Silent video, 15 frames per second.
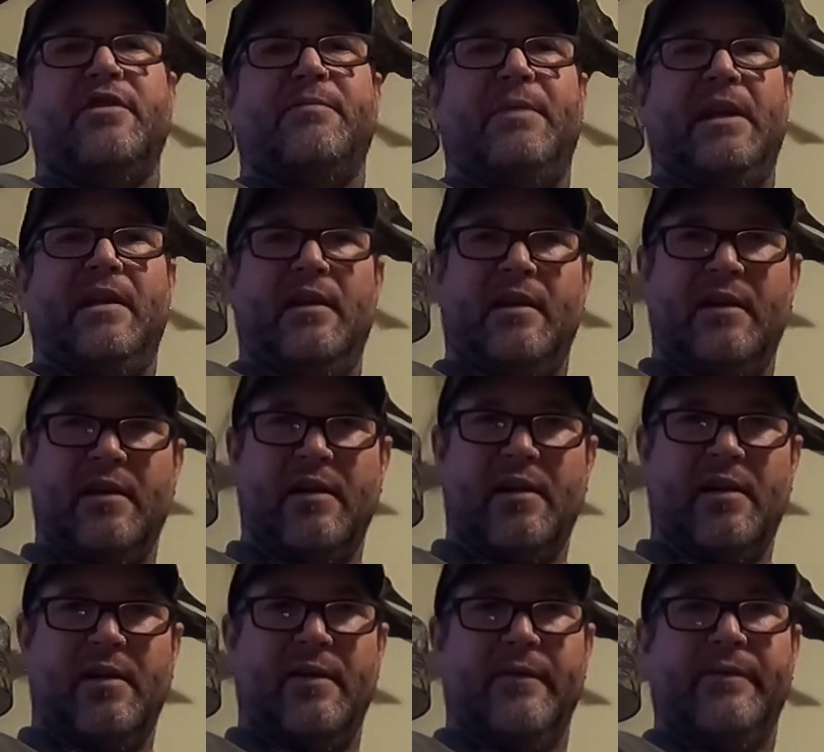Speaking
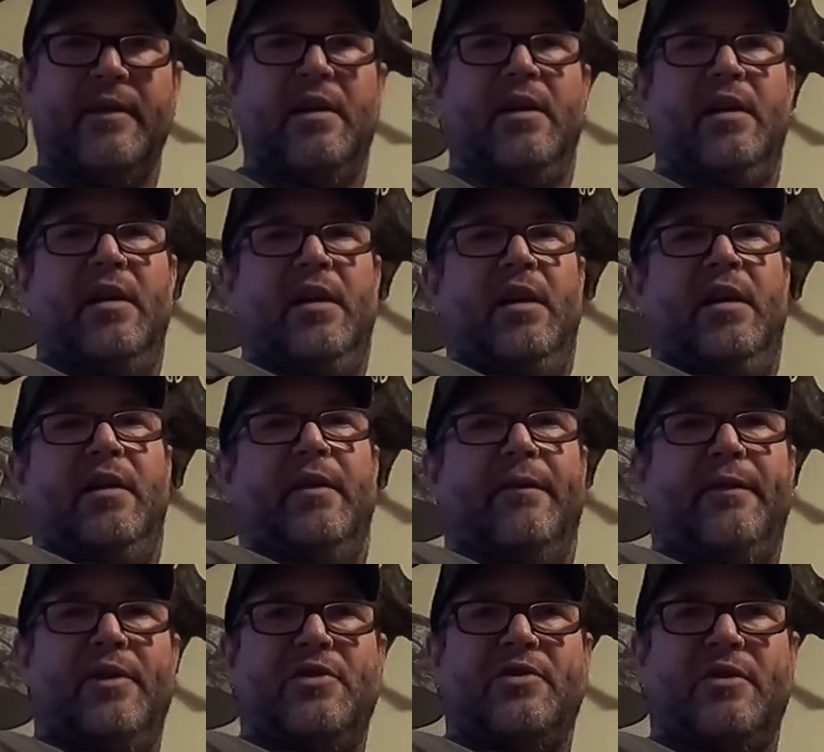of the
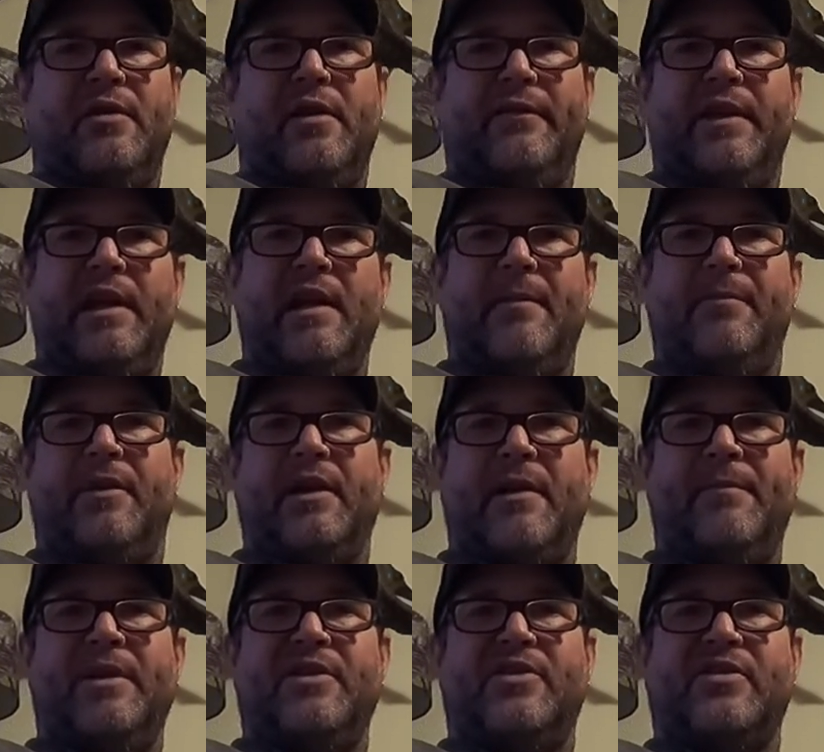future of the
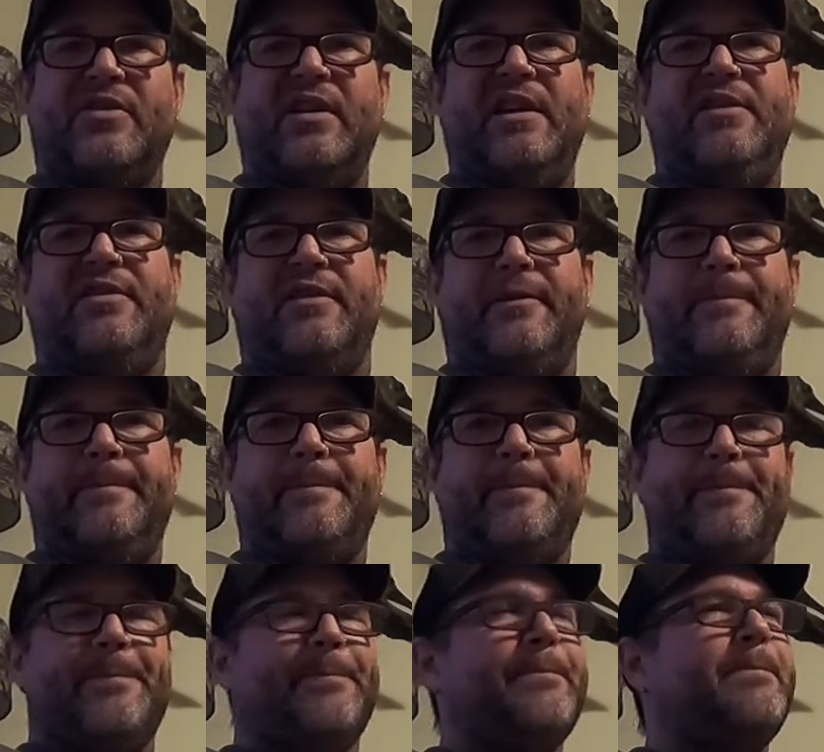upcoming season,
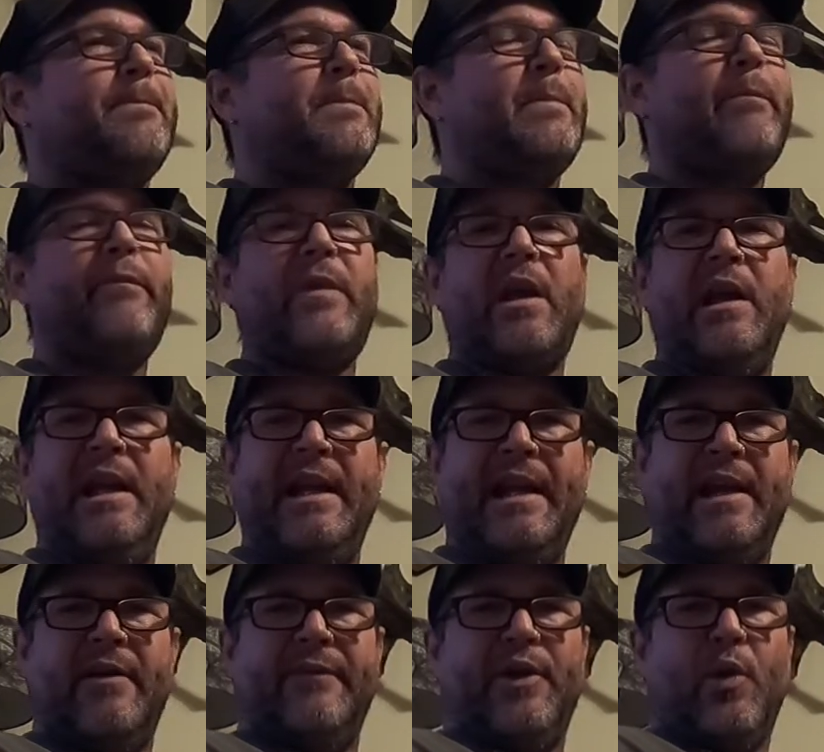
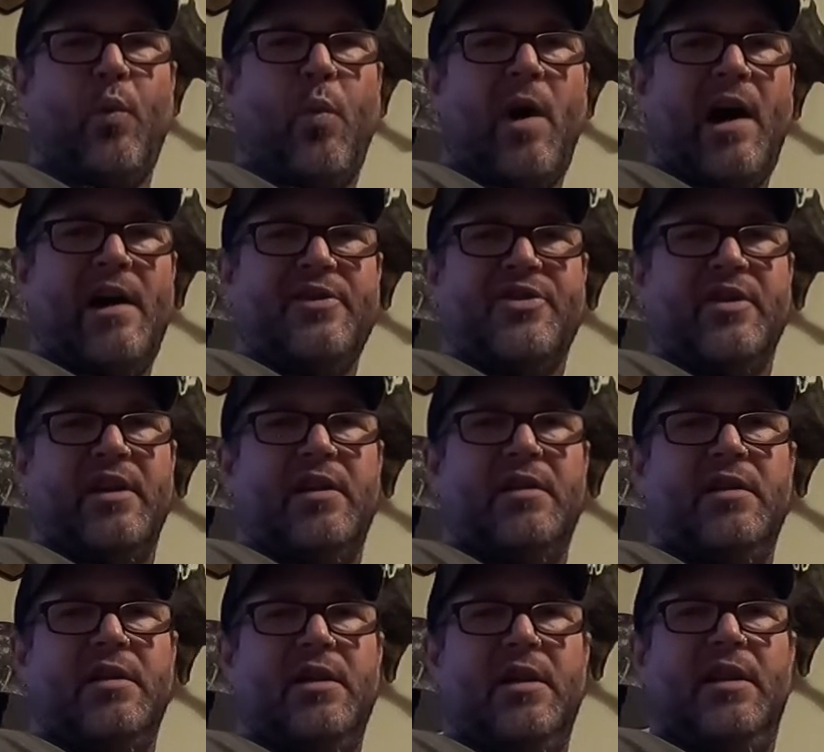any of you
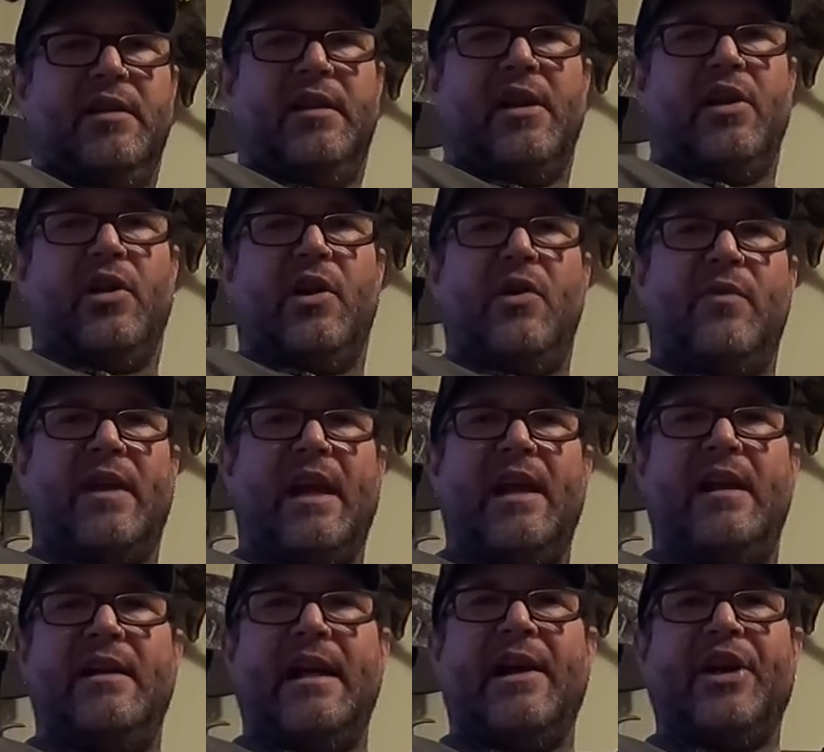watching that are
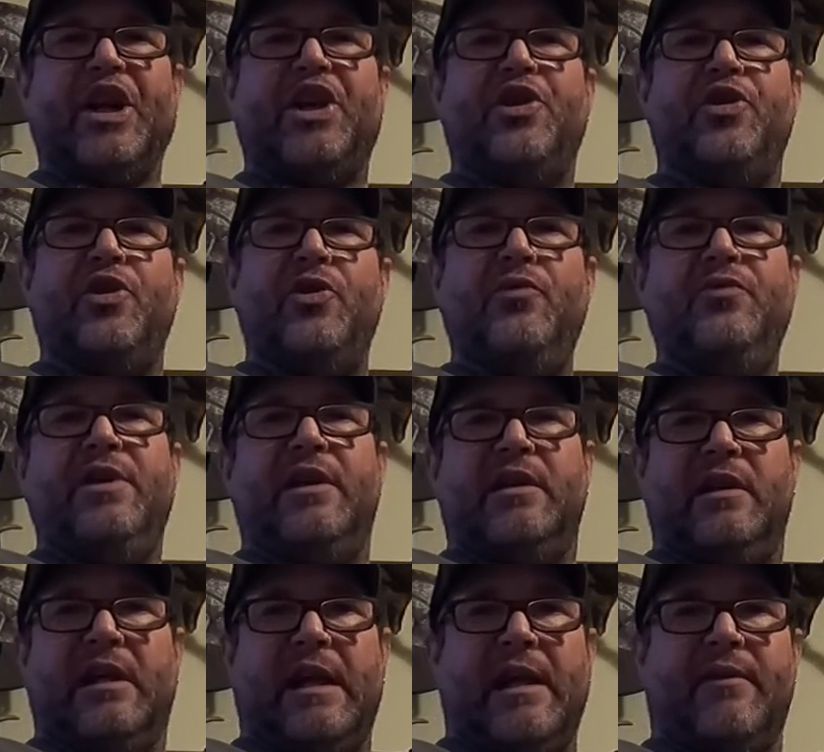located down in
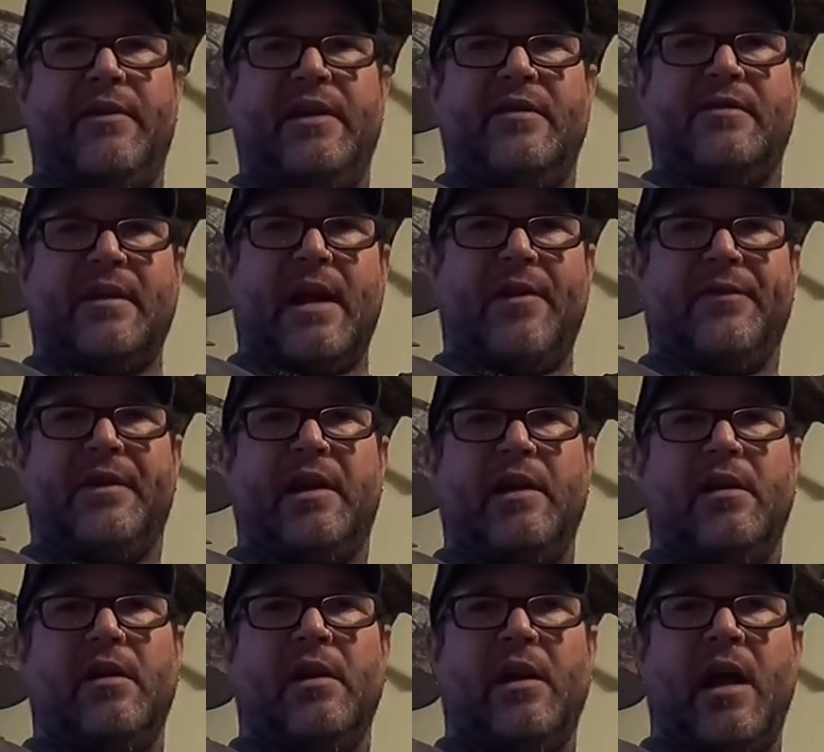Union County, South
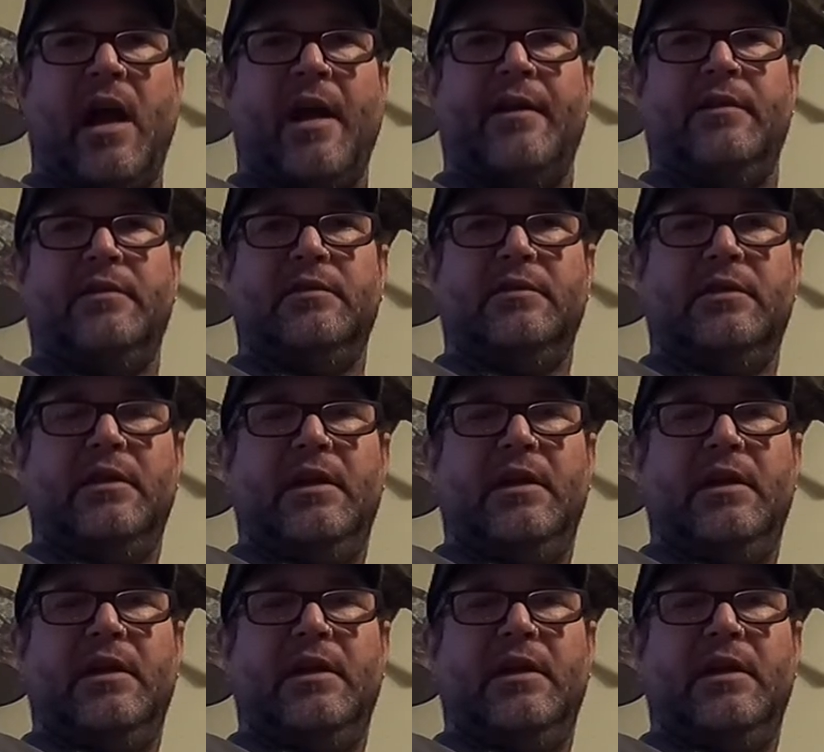Carolina,